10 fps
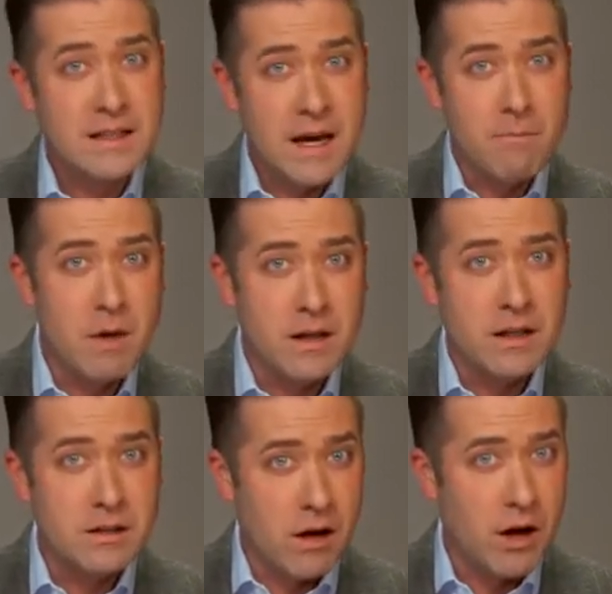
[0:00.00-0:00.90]
Get
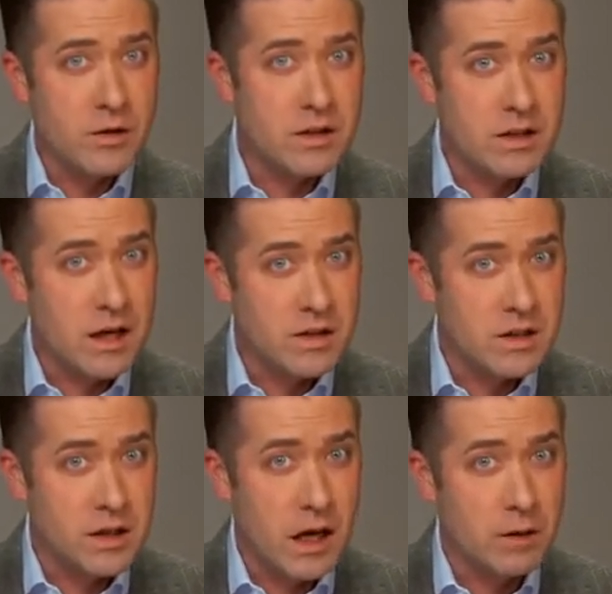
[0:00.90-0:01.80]
money to hundreds of
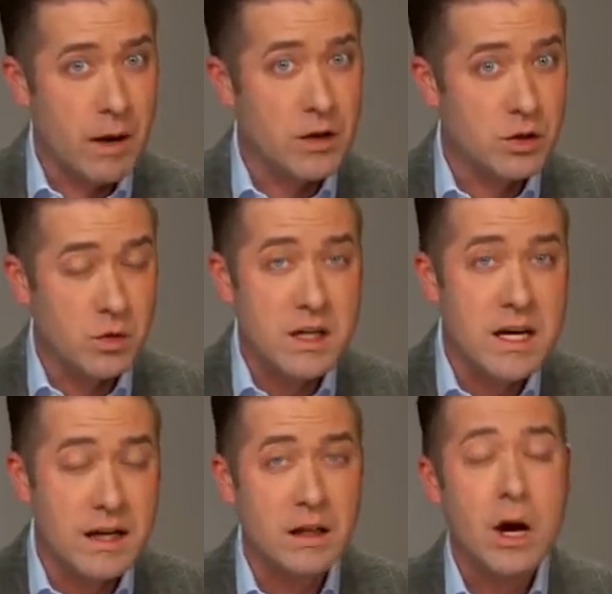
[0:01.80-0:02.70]
thousands of Coloradans who
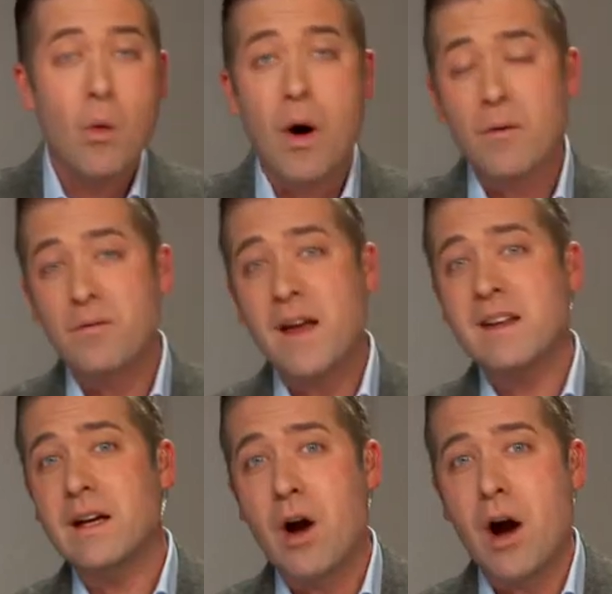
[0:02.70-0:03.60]
need it while
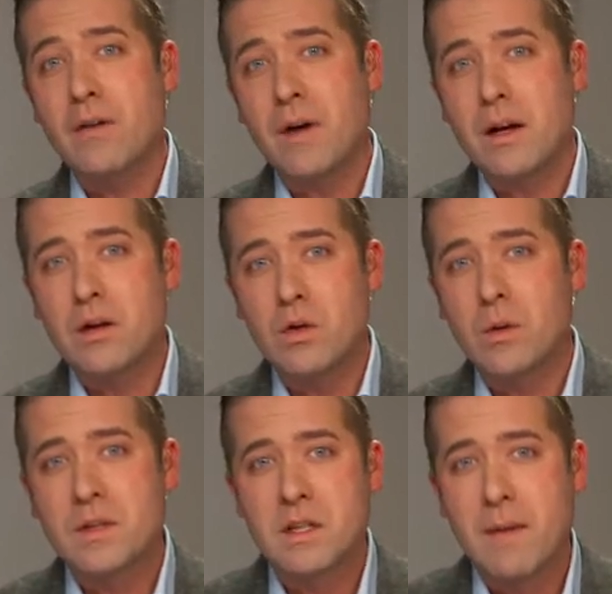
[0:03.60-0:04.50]
fending off an
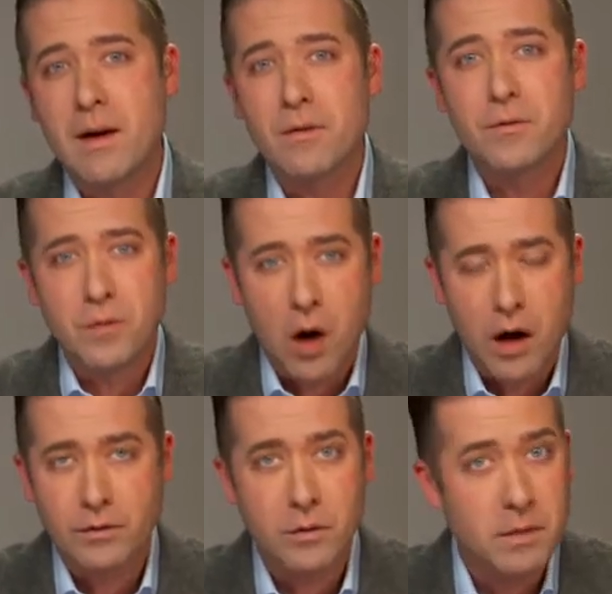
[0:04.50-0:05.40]
enormous amount of
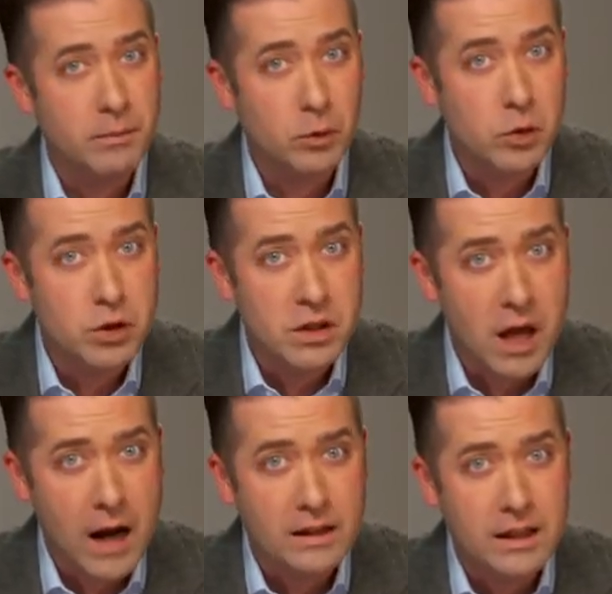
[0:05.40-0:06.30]
fraud from people who should
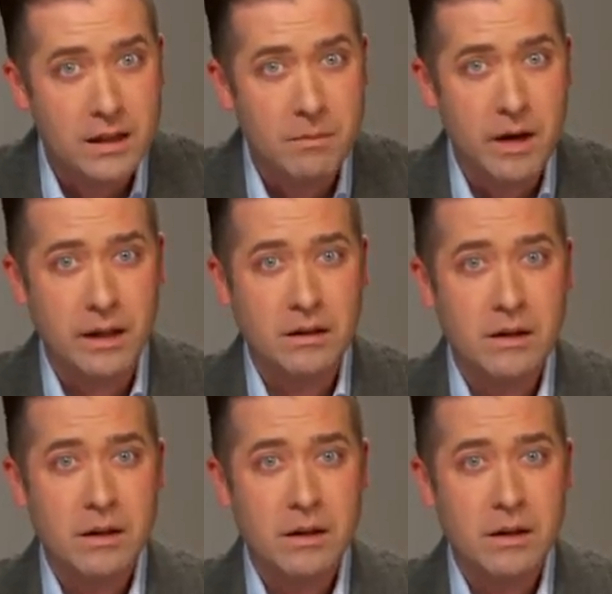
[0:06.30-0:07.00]
not get the money.